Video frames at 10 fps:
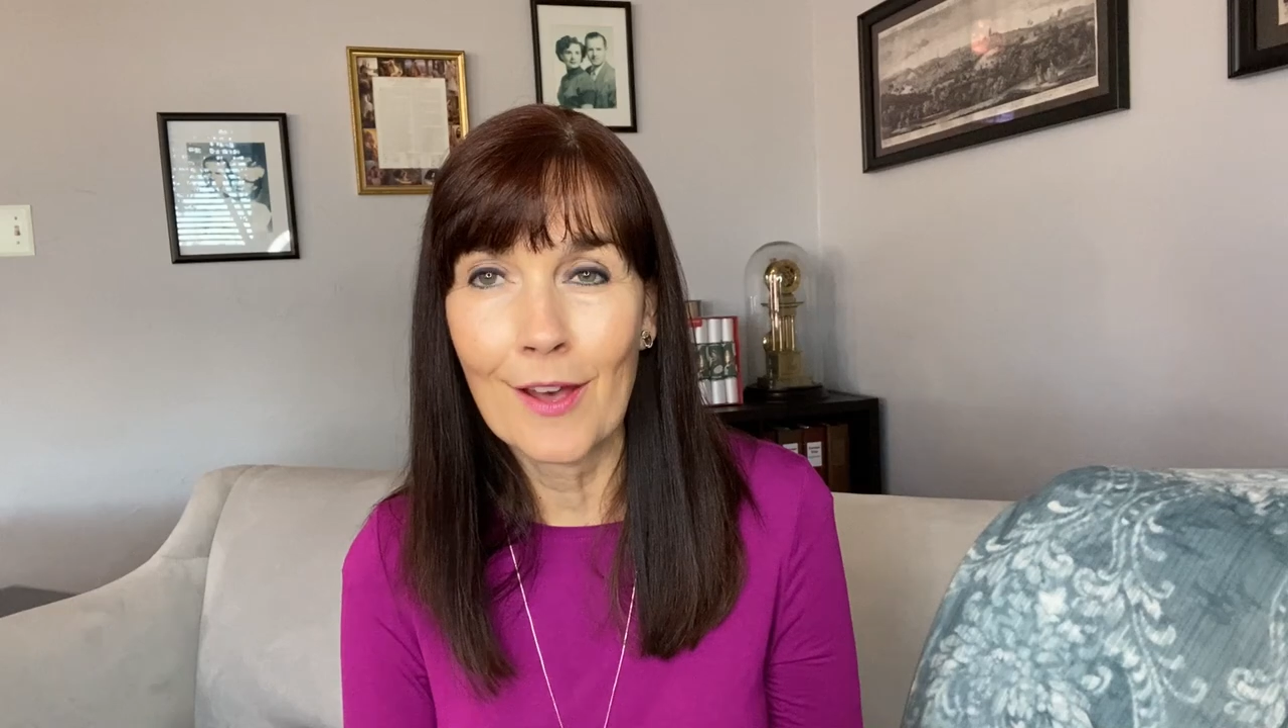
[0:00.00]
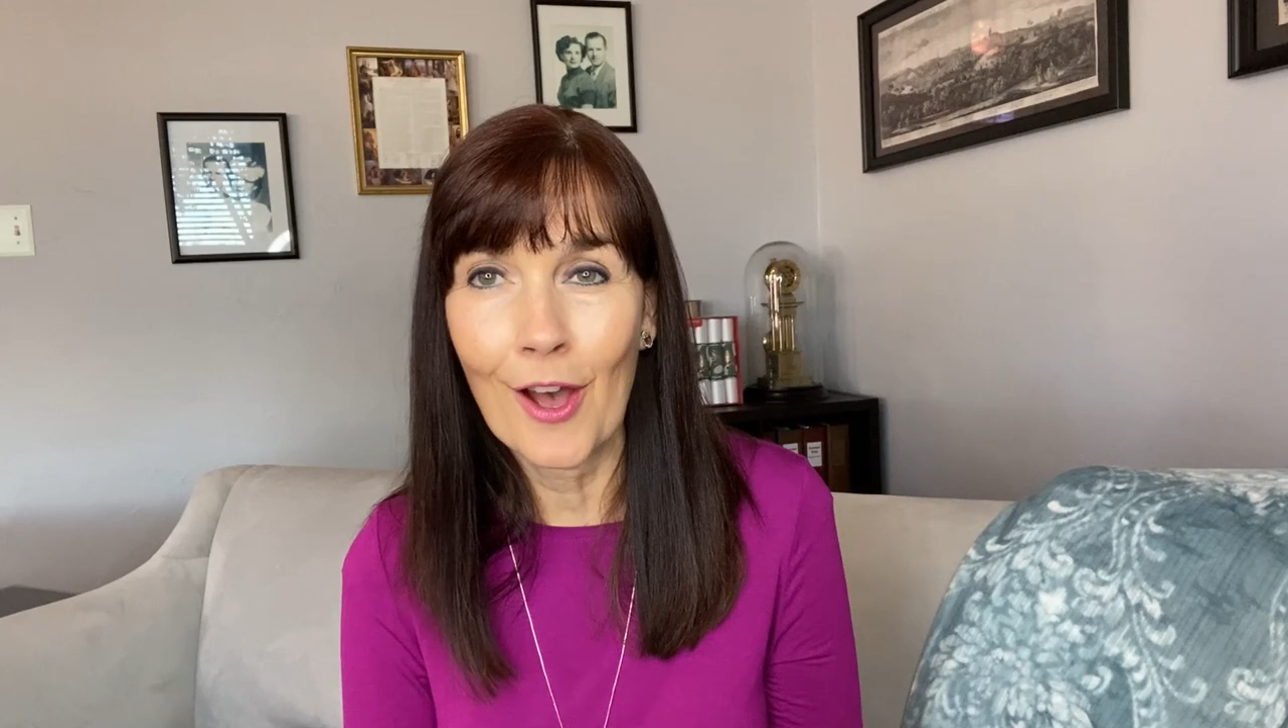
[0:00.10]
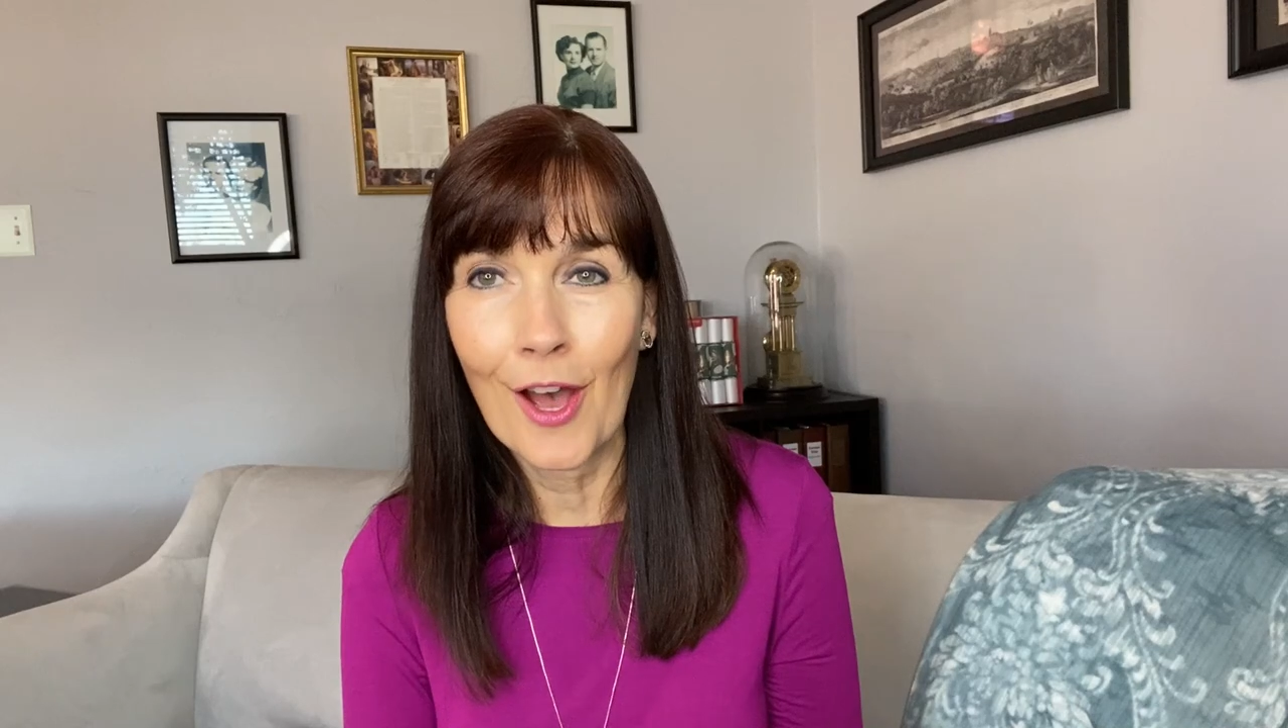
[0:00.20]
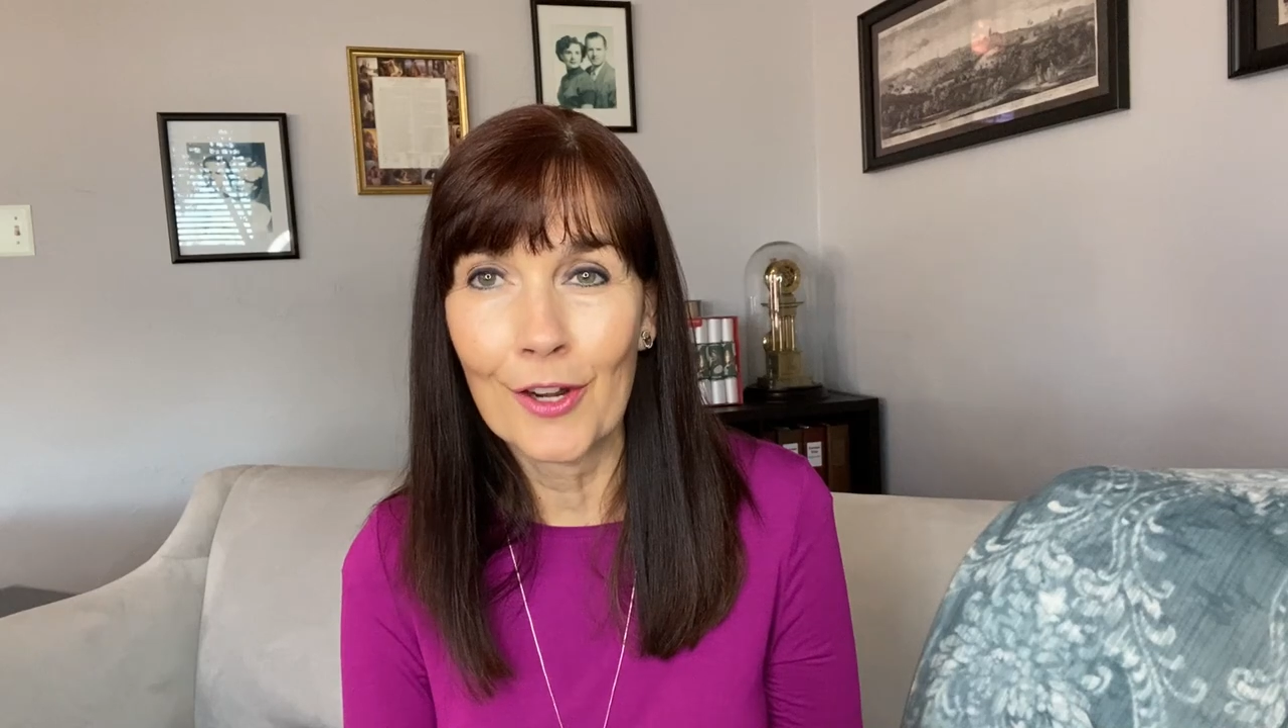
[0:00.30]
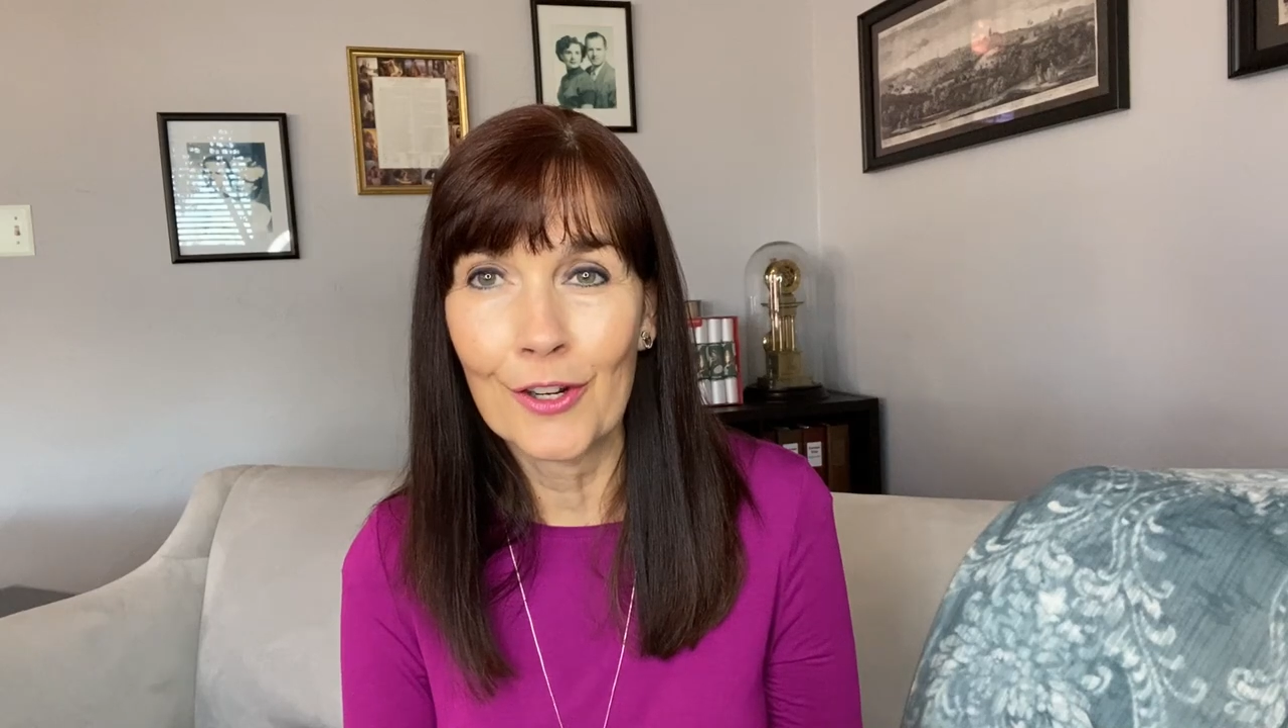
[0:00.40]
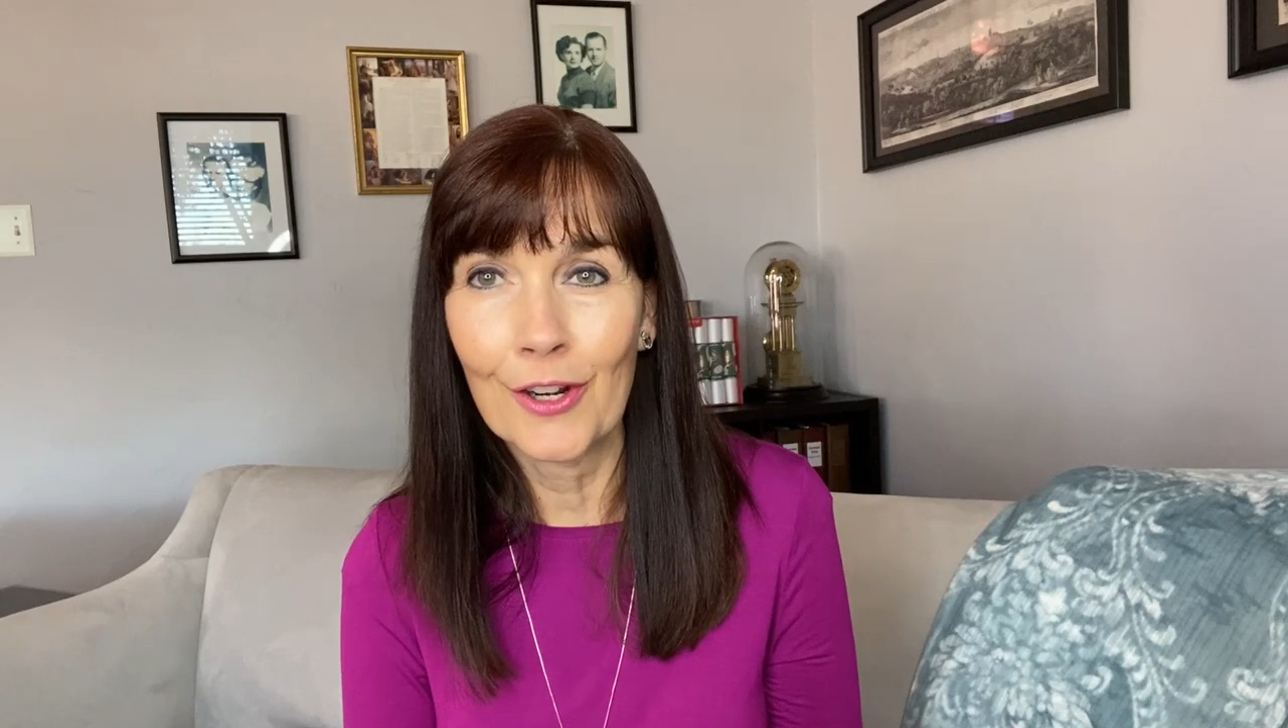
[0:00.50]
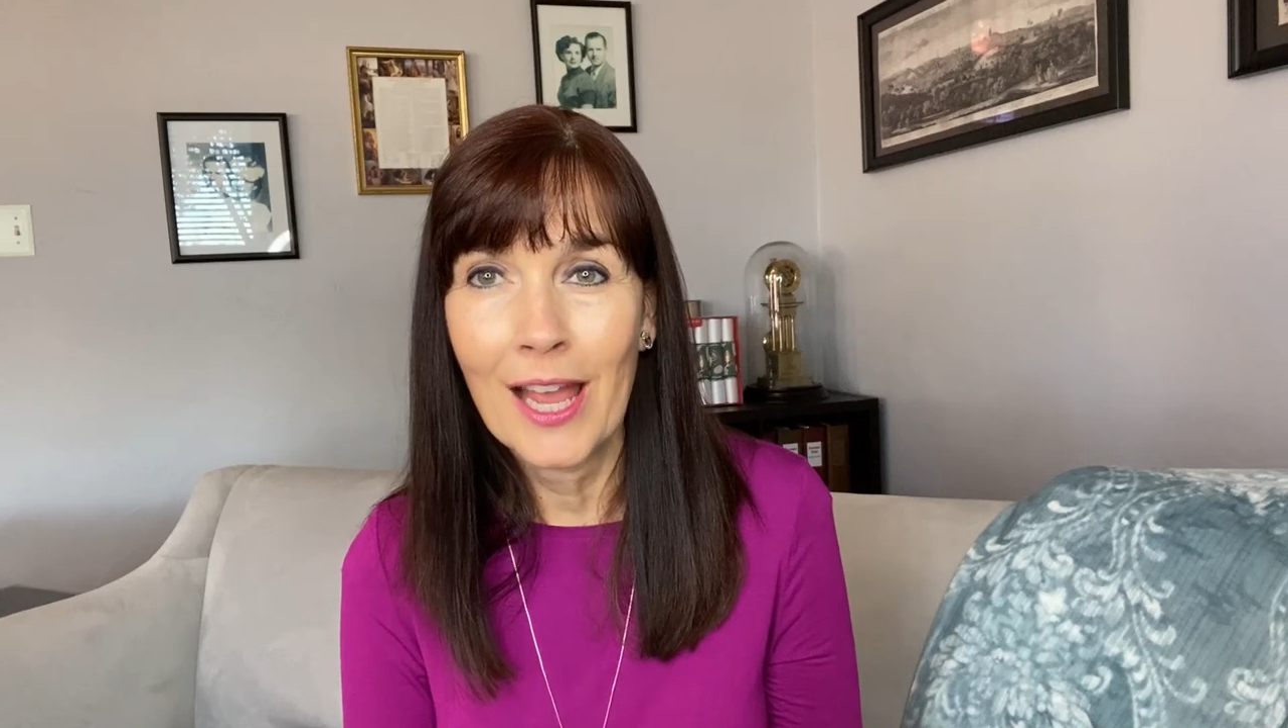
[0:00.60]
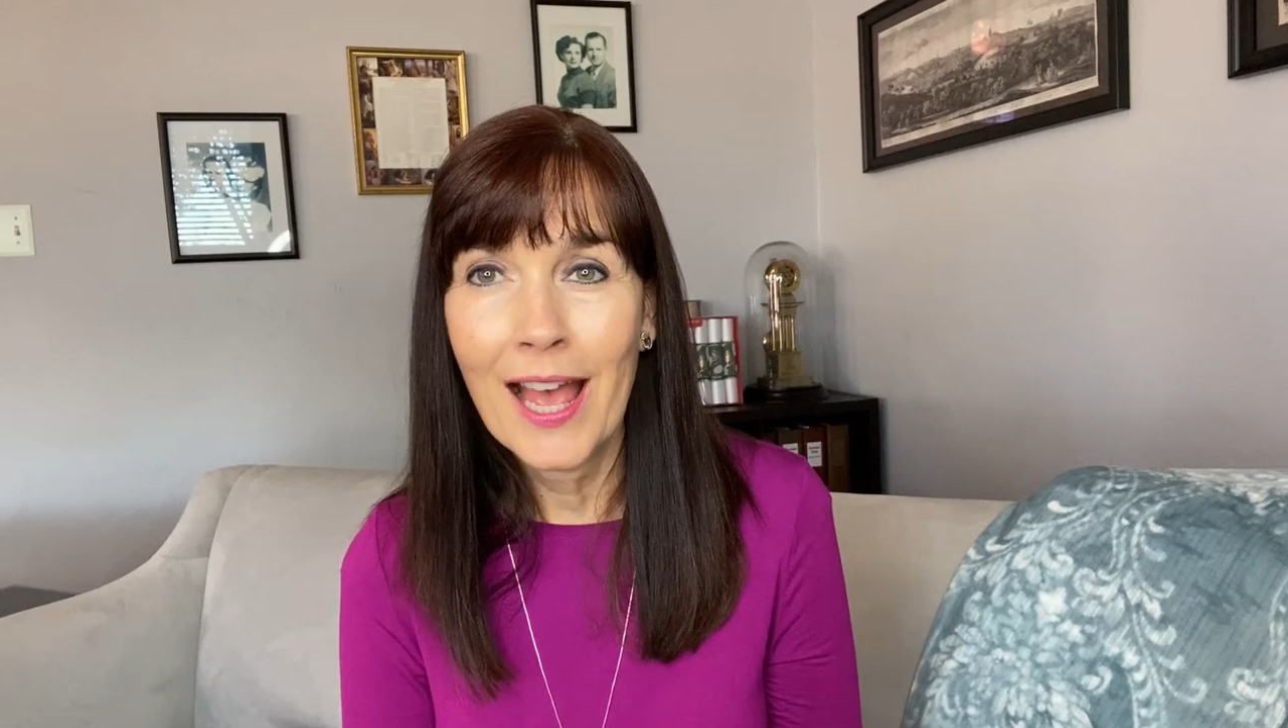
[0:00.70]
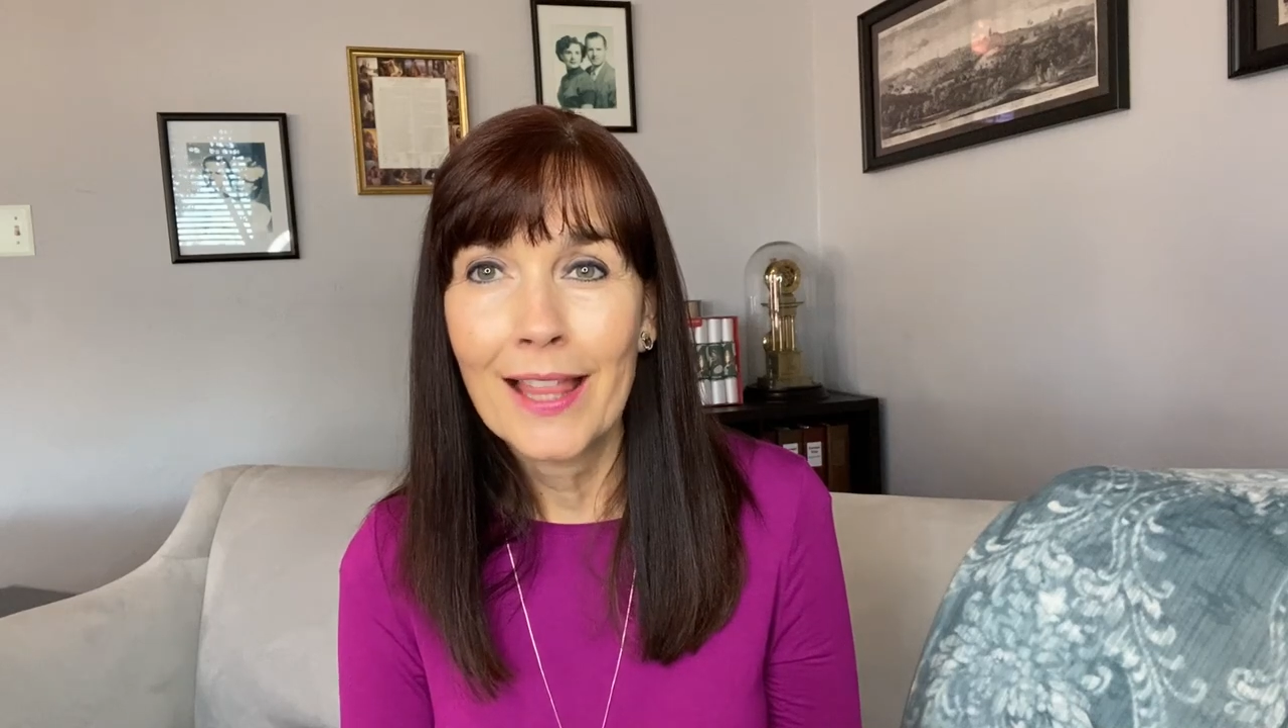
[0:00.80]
the otter